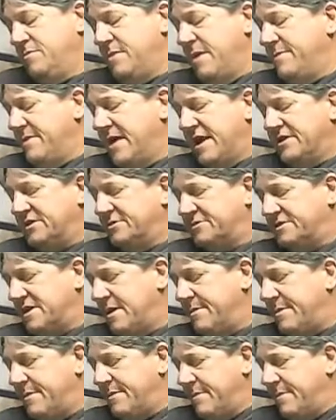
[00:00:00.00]
Maybe I'm
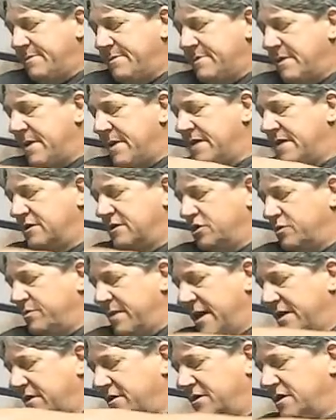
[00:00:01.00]
out of the loop.
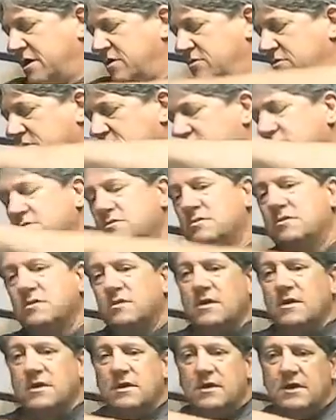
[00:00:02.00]
I don't know.
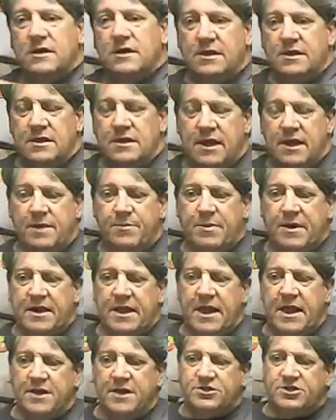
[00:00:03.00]
Anybody
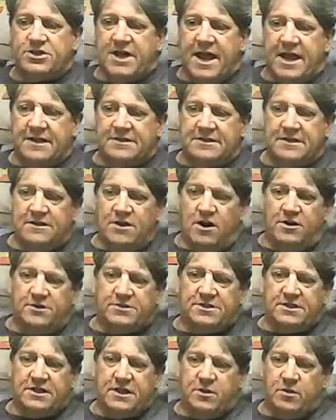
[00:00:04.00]
else? Jackson
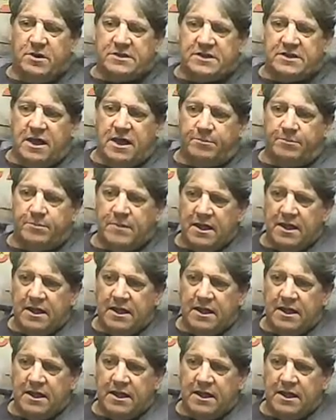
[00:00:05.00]
RC, what's up?